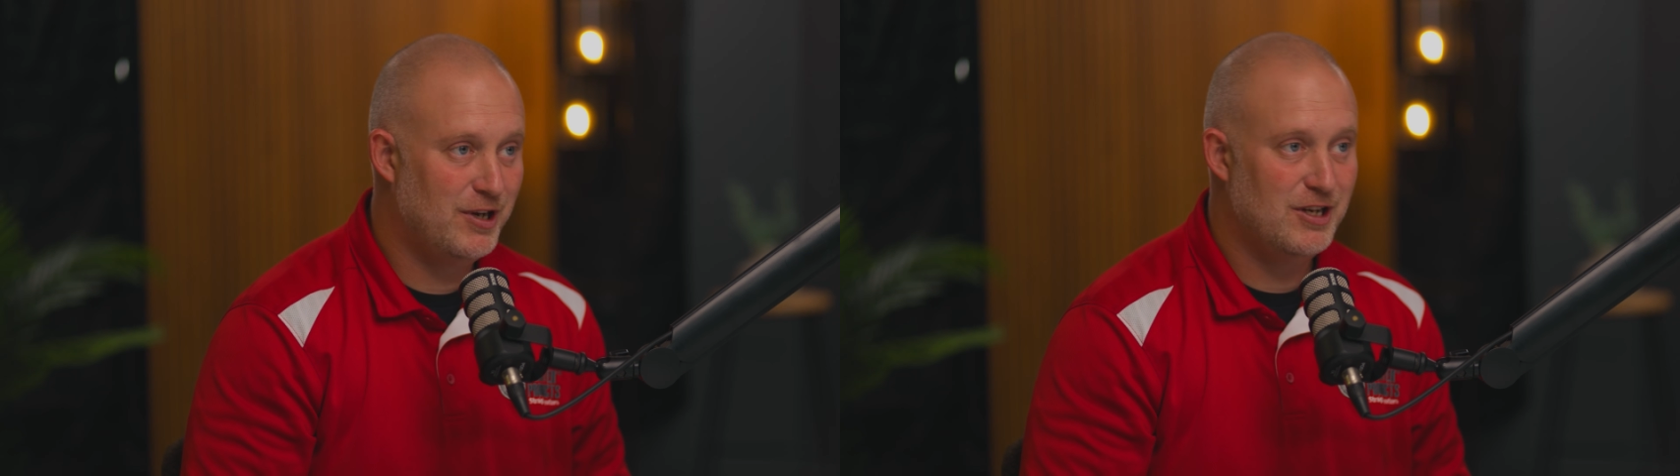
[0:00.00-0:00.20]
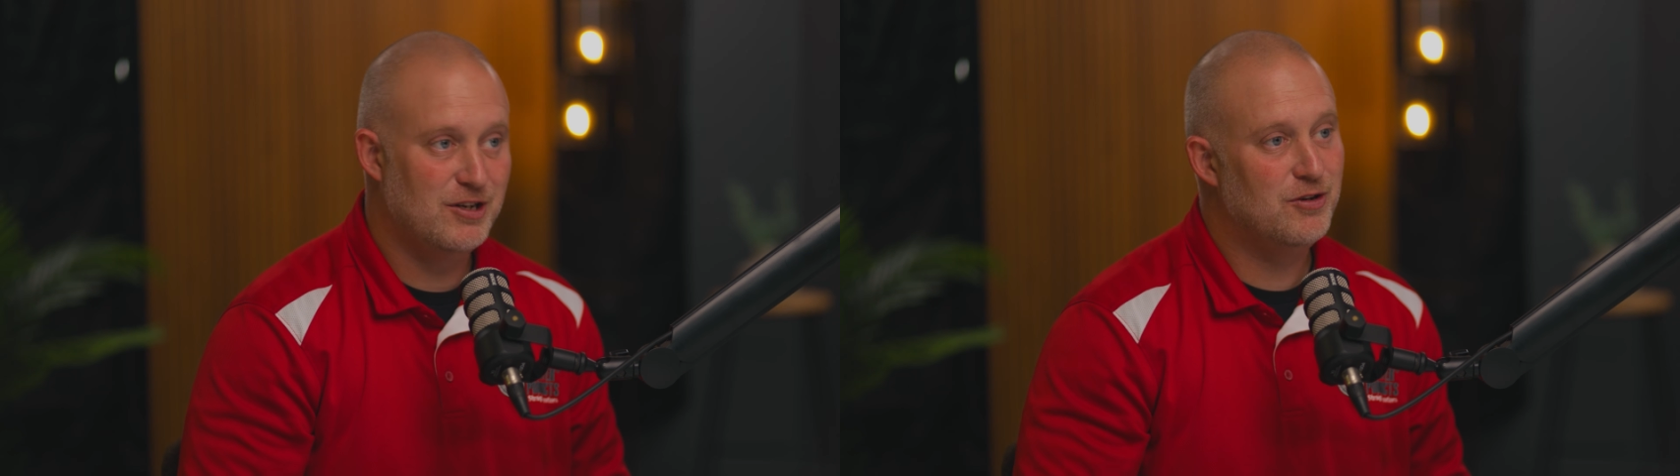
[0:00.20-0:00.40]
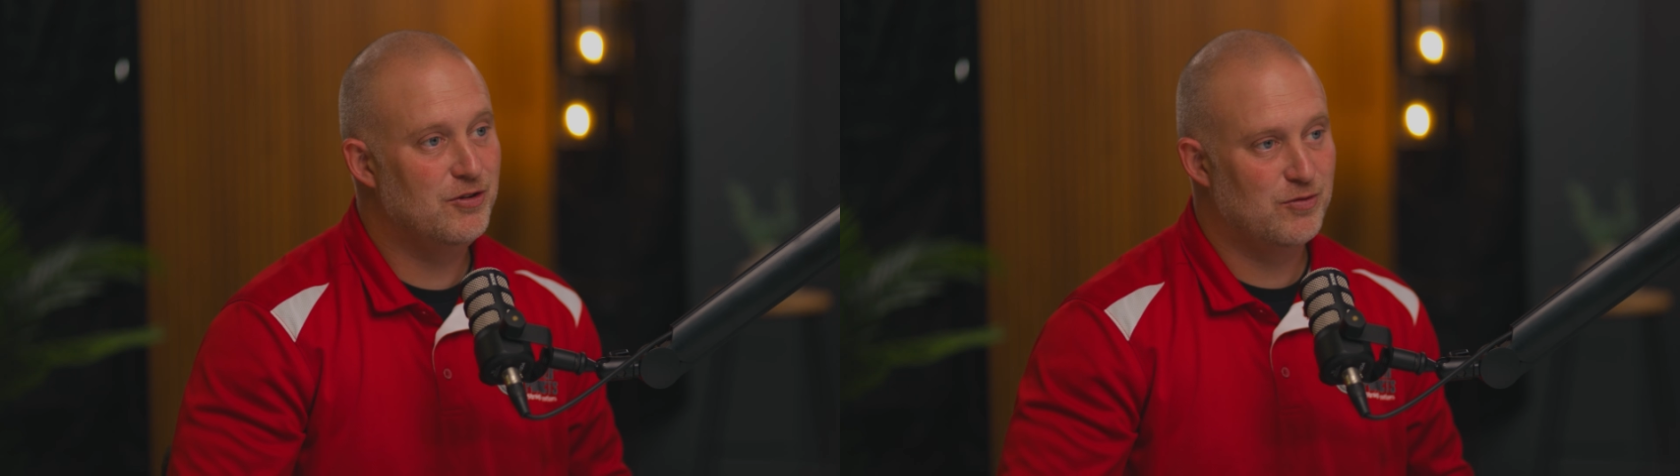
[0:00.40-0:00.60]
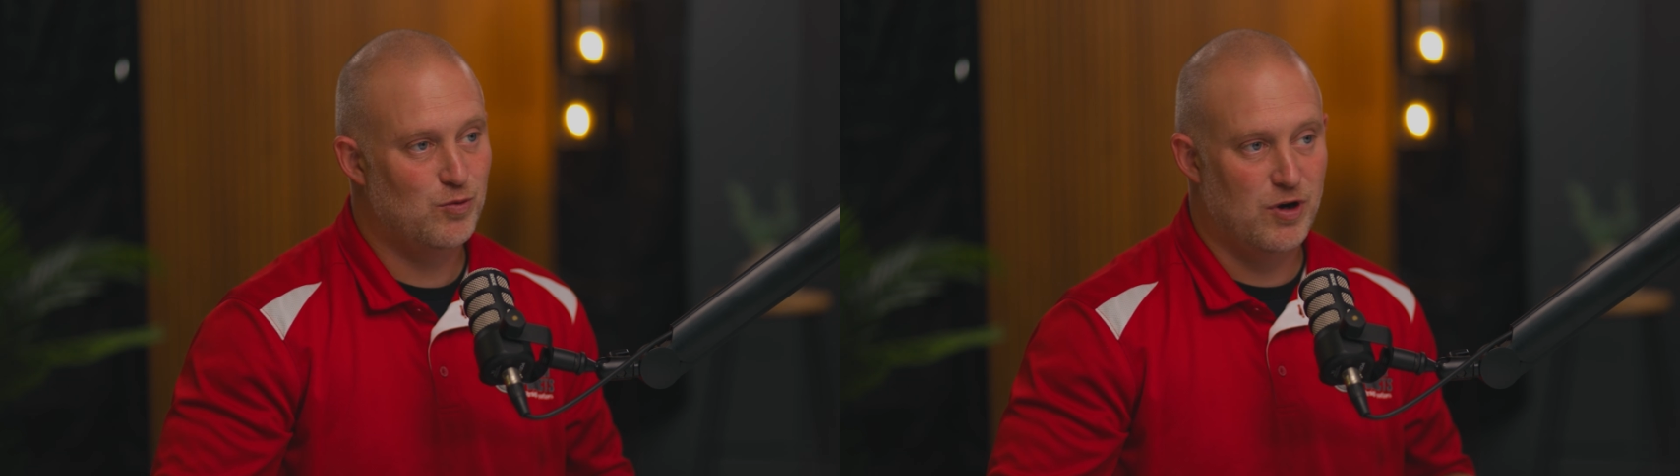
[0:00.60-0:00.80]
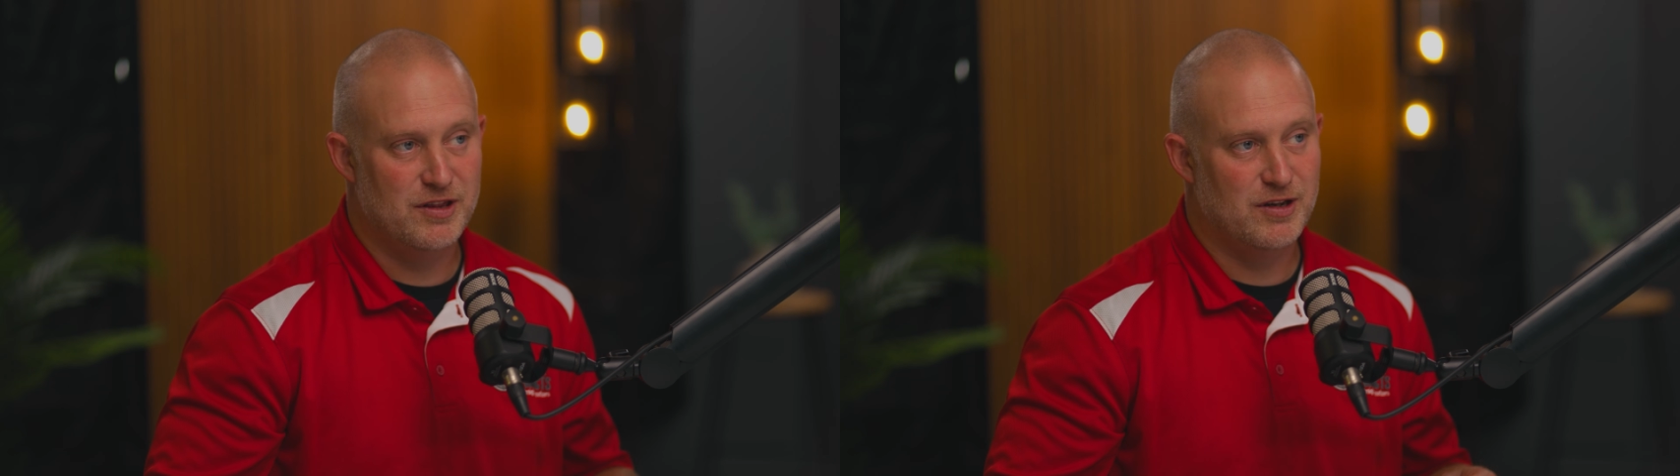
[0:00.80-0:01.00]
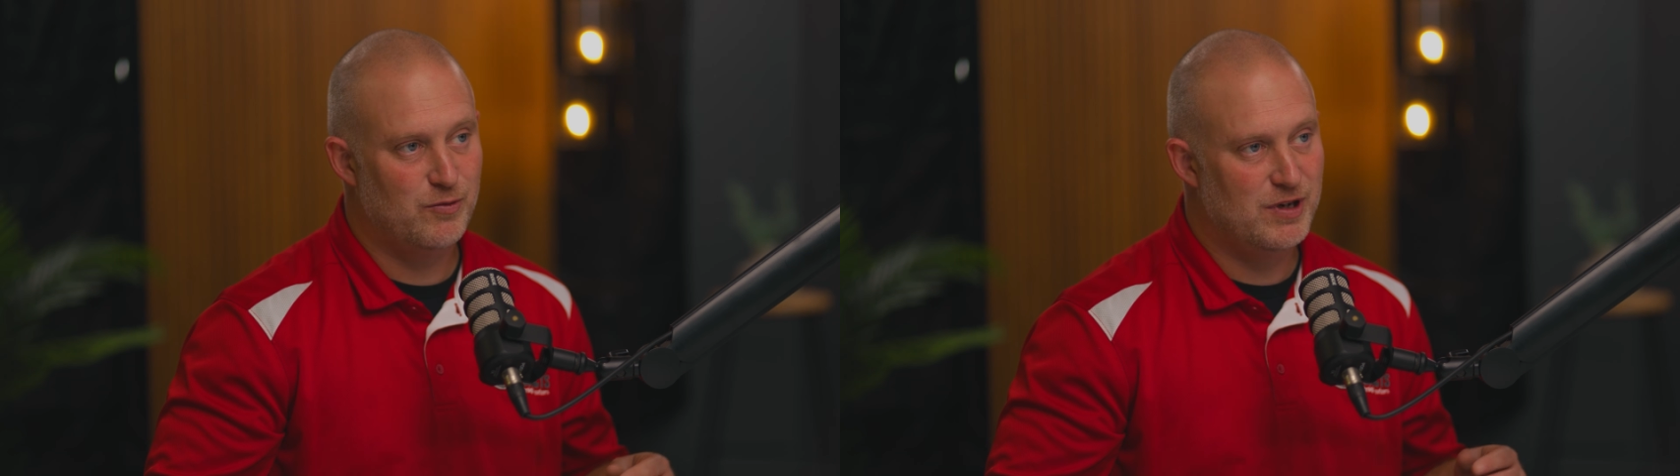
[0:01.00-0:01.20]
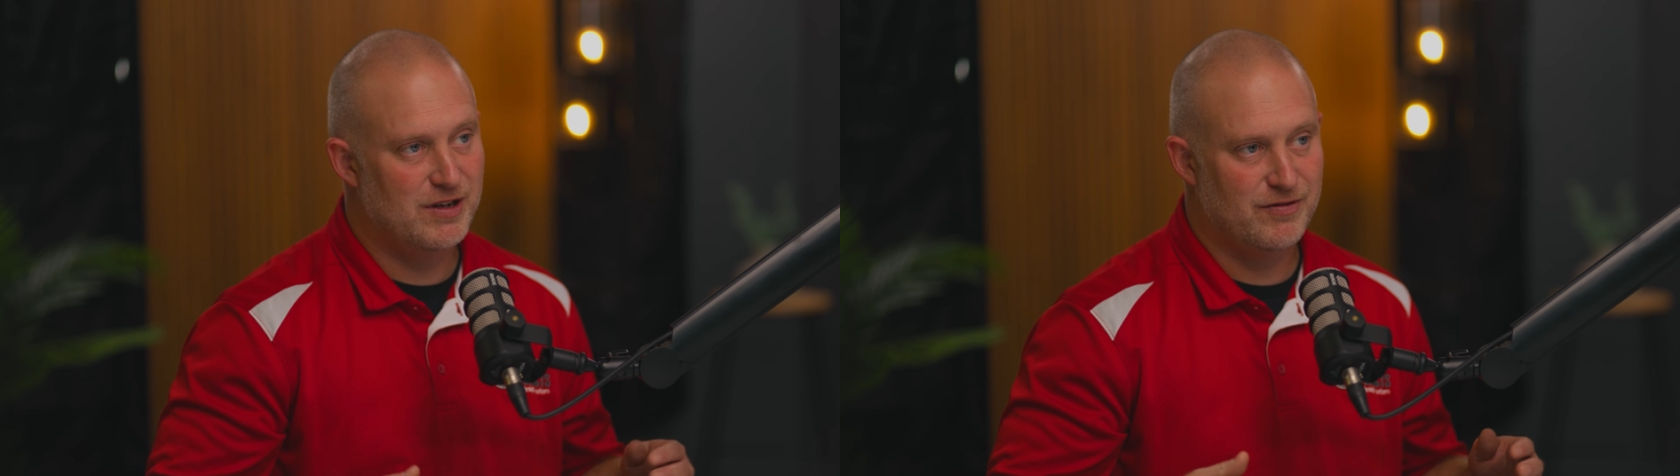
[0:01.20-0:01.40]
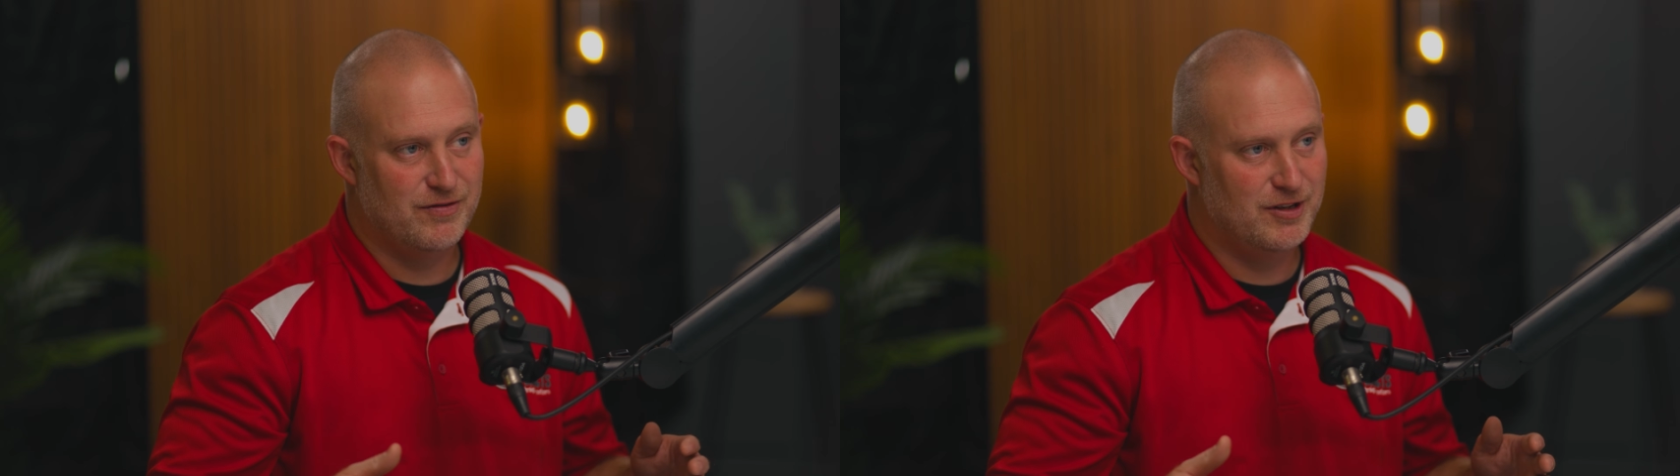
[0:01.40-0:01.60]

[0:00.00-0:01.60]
we use one that we've,